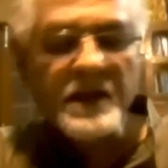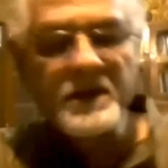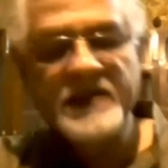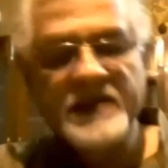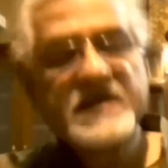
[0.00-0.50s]

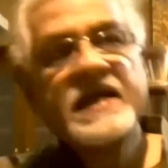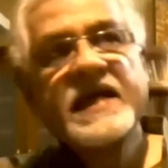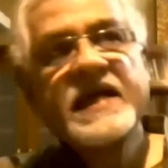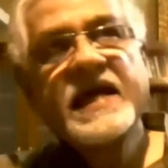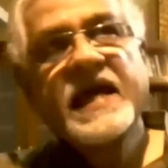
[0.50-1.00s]
But
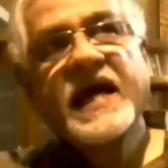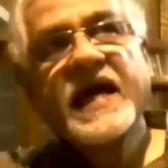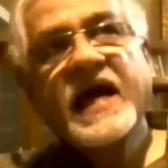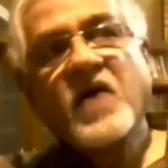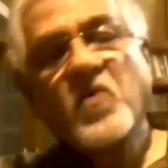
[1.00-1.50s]

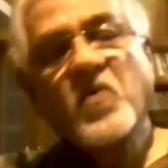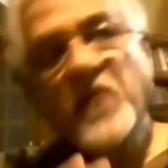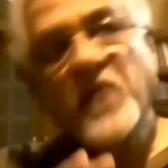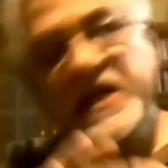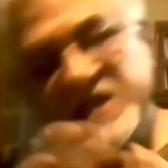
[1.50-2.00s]

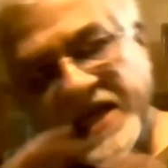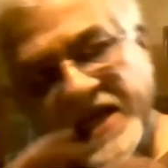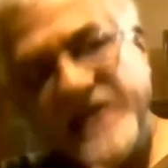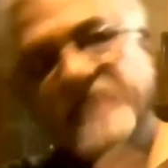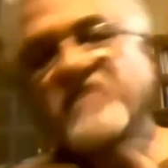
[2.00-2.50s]
it is here
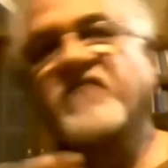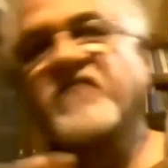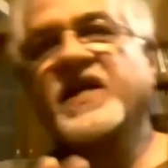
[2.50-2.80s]
that we find